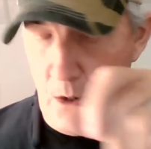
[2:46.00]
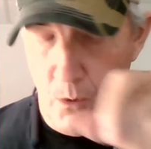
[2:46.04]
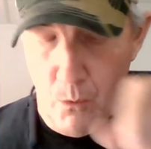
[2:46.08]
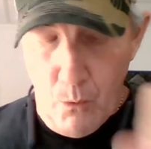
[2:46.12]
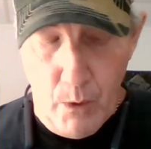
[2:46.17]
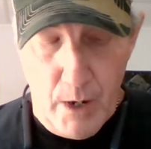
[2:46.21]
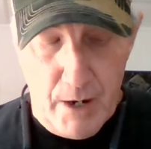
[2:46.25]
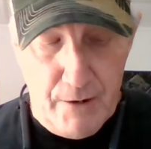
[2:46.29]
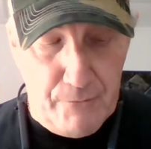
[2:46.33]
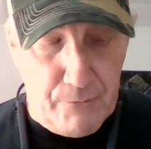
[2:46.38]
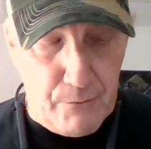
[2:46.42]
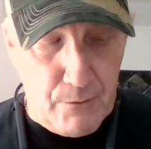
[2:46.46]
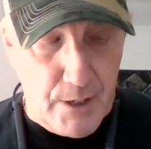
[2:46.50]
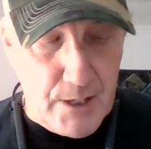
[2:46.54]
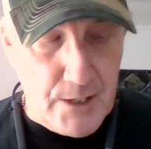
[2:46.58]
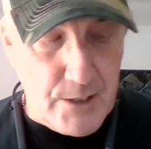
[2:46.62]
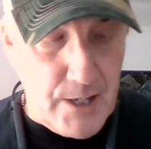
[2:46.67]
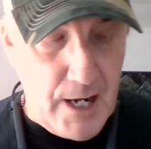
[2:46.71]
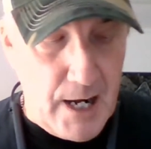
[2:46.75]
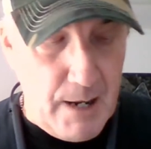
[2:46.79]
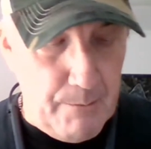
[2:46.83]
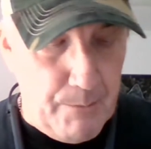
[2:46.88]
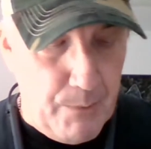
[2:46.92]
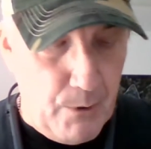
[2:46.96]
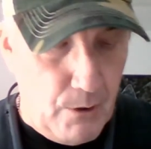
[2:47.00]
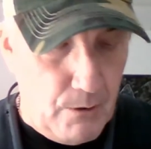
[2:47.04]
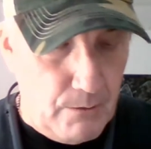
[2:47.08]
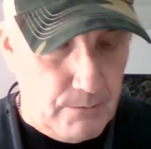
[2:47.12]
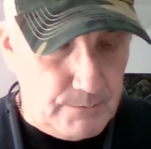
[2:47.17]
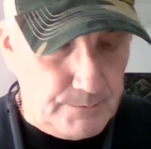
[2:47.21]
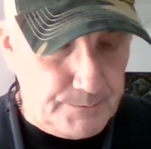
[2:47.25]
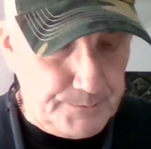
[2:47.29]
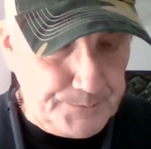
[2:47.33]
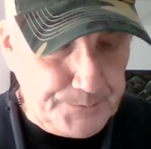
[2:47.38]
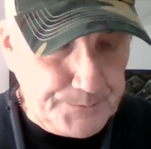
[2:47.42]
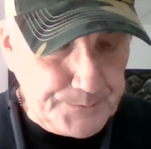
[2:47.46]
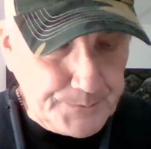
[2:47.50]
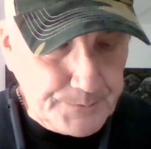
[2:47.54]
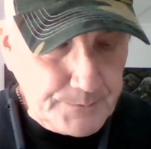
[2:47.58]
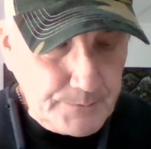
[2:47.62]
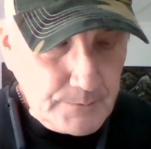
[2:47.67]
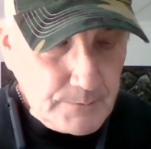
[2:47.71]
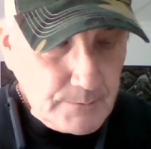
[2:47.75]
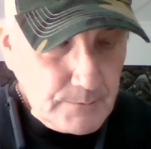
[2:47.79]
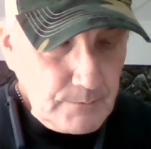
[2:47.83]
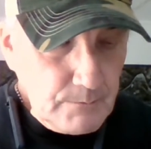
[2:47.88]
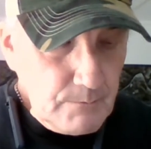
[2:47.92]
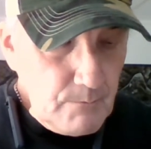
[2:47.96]
We, for example,
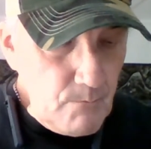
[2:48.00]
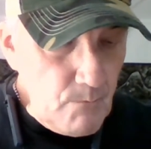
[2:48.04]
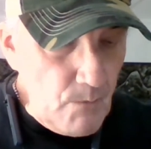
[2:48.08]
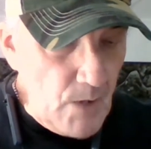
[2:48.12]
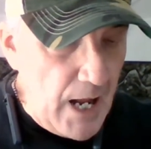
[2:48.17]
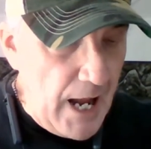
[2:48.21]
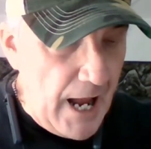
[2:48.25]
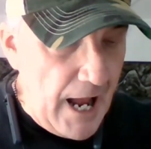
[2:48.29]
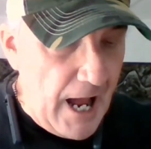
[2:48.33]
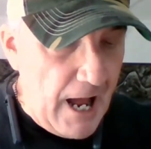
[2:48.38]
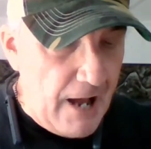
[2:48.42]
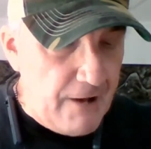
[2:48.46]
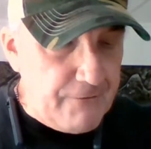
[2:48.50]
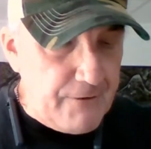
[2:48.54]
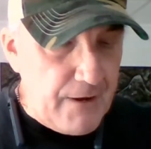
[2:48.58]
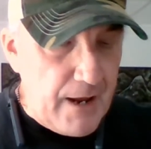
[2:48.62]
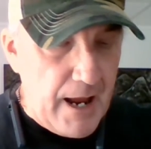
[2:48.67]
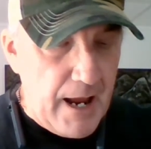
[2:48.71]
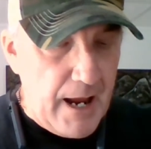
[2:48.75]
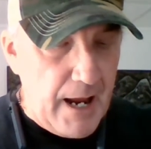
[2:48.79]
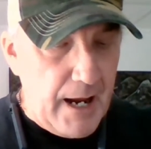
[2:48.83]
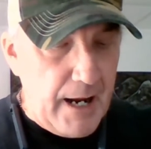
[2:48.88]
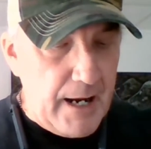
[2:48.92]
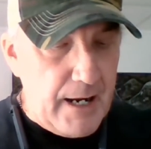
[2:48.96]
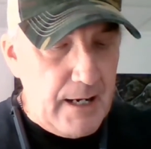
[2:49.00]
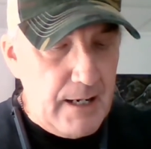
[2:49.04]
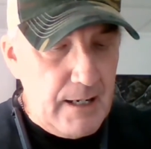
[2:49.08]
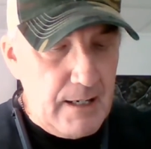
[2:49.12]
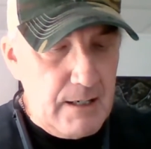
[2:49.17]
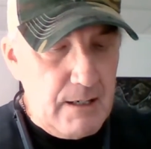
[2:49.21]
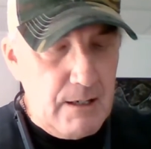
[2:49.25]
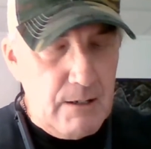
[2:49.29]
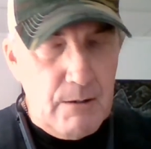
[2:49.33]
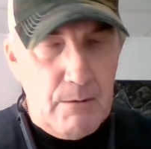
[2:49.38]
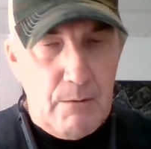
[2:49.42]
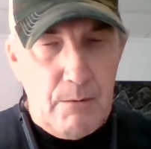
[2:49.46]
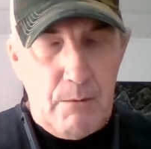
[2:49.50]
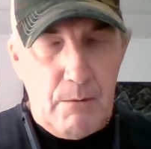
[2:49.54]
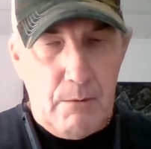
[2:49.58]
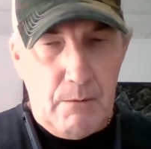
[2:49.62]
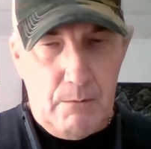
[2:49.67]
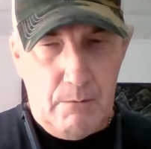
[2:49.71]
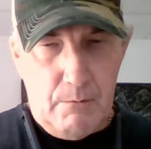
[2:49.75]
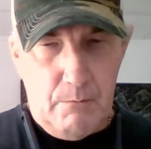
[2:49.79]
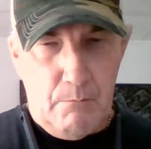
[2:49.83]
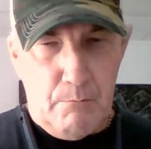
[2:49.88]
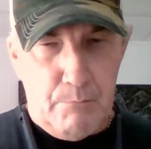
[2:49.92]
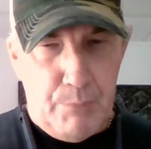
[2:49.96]
have a
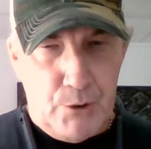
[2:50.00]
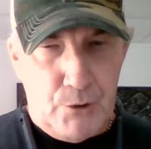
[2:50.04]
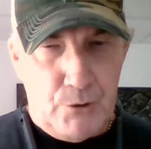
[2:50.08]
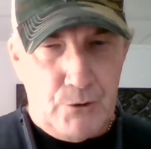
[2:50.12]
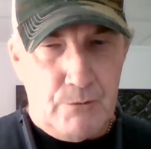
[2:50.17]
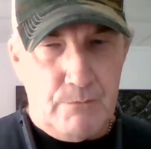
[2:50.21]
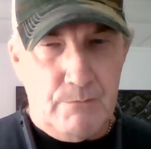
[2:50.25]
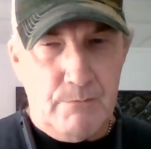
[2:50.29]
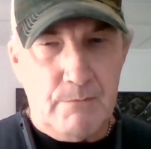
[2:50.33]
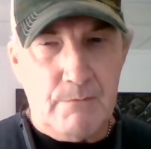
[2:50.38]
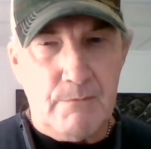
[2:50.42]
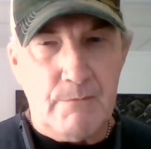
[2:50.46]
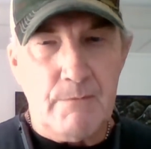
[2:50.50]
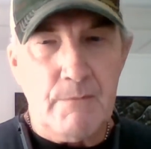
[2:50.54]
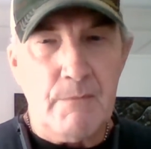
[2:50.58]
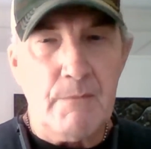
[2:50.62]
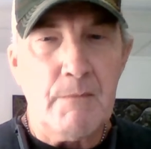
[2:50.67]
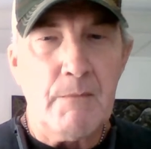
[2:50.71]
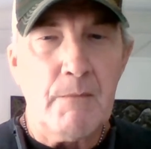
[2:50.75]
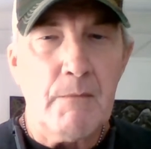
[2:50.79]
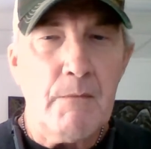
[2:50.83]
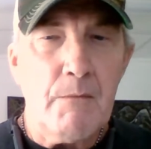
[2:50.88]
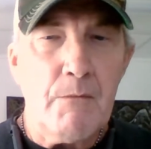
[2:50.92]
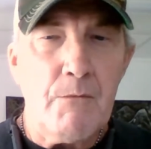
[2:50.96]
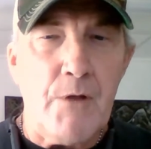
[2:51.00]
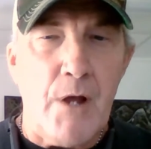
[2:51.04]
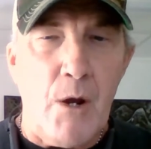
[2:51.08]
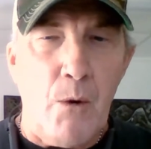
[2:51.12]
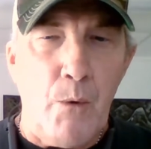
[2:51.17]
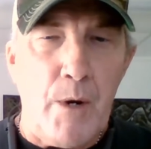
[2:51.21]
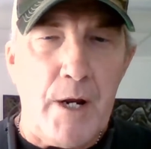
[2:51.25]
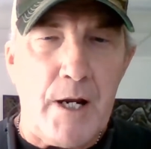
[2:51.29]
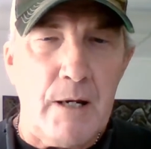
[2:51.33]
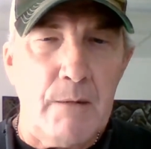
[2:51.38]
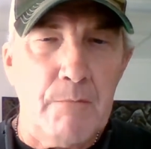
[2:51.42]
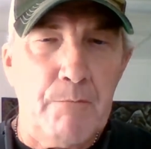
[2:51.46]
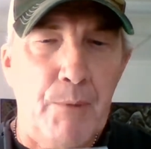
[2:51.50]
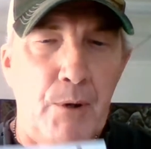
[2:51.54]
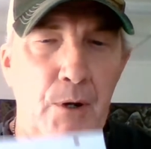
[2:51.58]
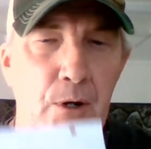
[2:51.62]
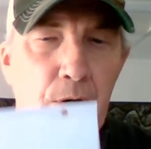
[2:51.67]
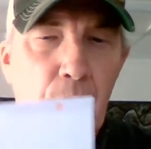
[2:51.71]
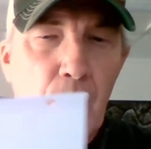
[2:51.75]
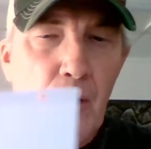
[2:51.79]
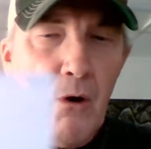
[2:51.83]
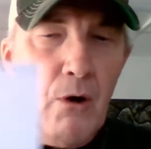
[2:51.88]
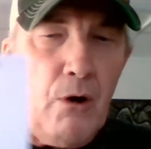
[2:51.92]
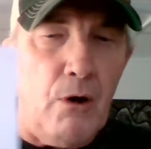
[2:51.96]
boom that we can
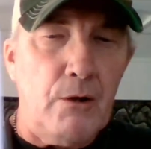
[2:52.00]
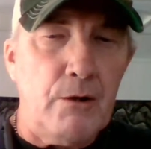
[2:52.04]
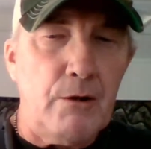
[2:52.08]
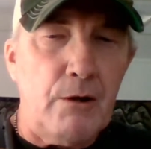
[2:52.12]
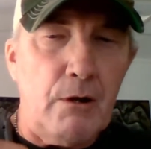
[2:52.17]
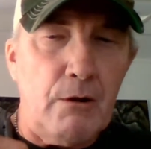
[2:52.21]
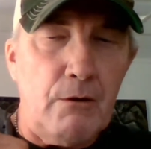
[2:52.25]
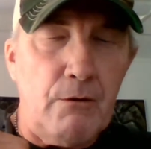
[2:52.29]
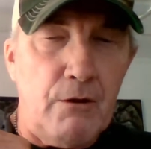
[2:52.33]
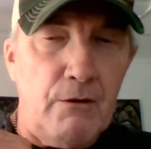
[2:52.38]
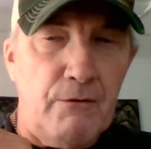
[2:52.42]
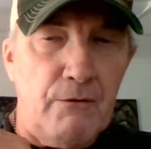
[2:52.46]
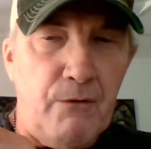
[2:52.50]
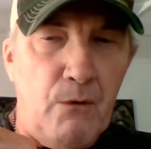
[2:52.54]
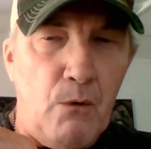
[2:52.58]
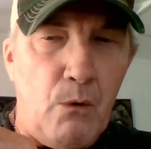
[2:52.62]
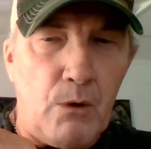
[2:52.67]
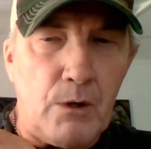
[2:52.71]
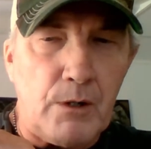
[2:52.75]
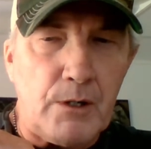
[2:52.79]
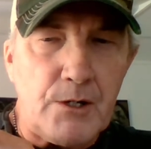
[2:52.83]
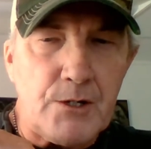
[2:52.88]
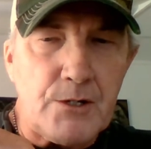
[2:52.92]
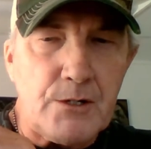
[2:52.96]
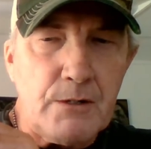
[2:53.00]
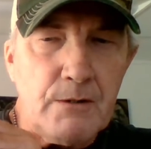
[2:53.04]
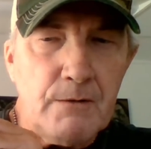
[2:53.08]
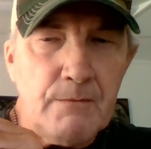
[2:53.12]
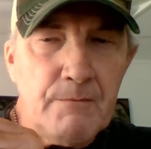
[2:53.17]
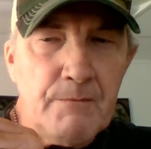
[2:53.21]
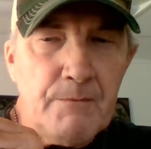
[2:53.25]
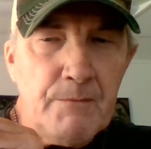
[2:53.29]
put on the forks.